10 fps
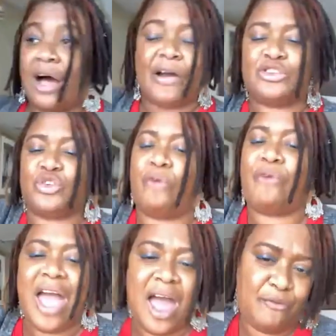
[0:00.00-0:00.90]
can talk
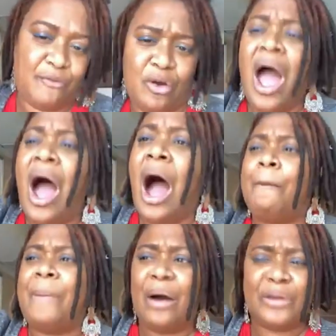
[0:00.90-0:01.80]
forever
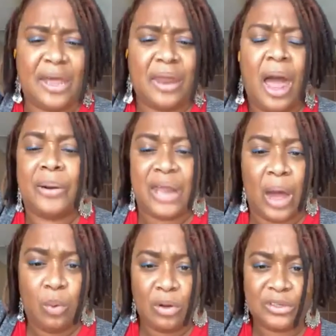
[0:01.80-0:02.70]
about it, but I
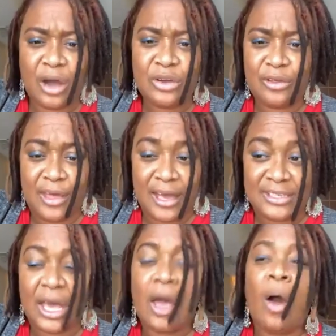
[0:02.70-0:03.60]
will tell you
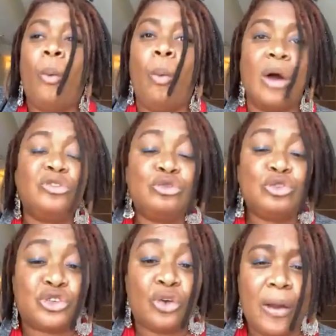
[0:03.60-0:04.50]
this. Once you
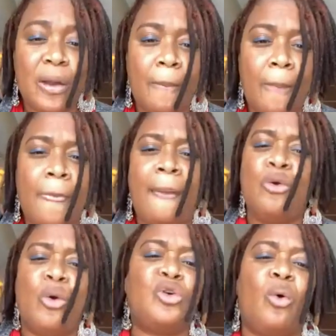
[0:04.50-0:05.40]
start,
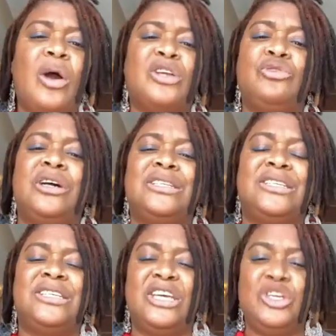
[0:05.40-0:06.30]
you are going to
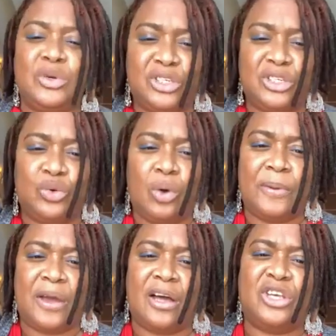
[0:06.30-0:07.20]
continuously do it
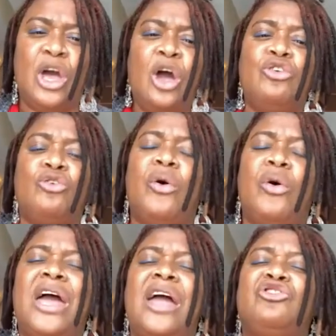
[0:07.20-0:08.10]
because you're going
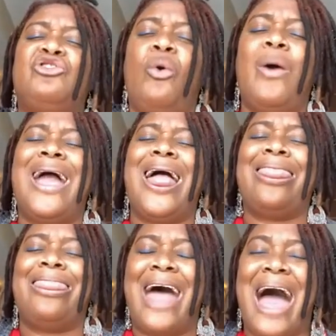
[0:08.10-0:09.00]
to enjoy it
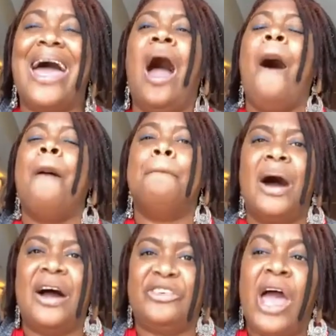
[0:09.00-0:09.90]
that
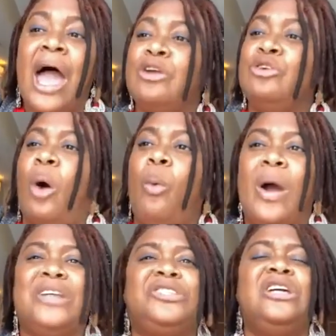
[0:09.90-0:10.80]
much. You know,
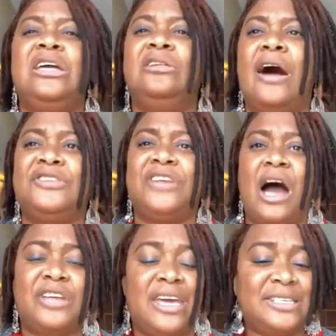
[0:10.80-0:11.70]
Wesley, he loves
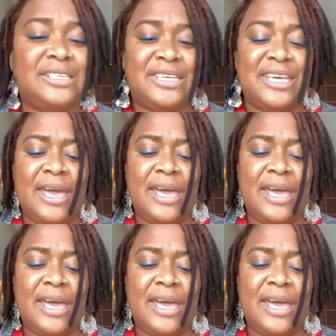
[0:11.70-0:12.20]
Dr. E.T.